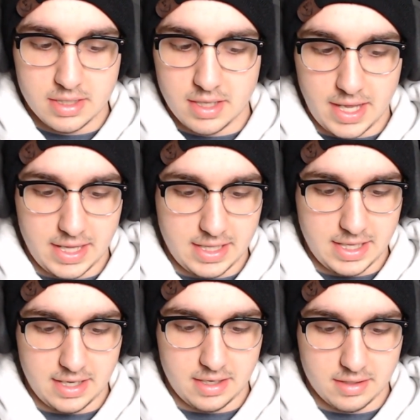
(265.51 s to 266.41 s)
and
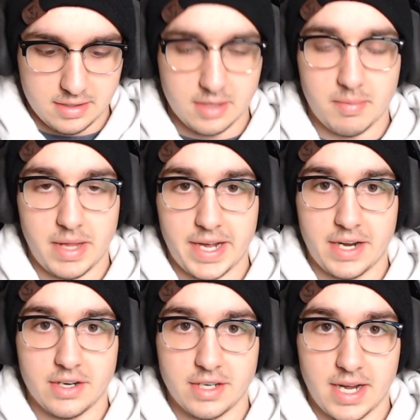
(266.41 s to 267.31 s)
then the
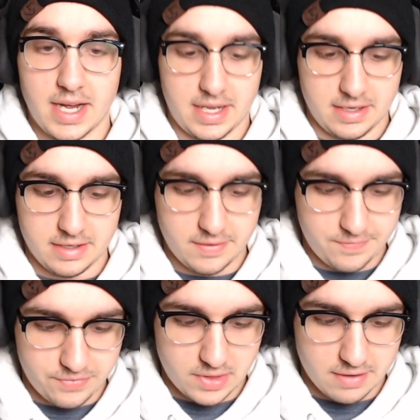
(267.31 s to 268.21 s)
black-haired guy
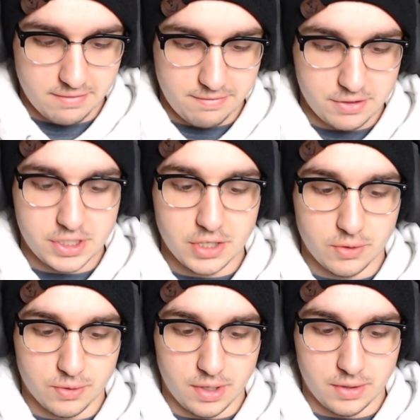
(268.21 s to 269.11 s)

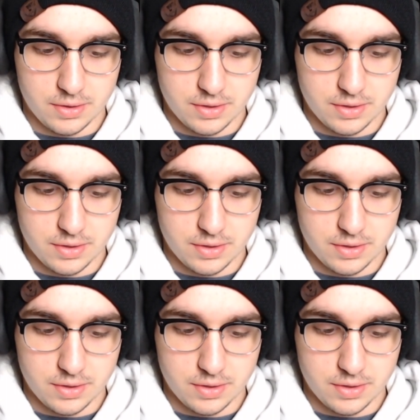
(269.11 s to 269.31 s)
Fushiguro.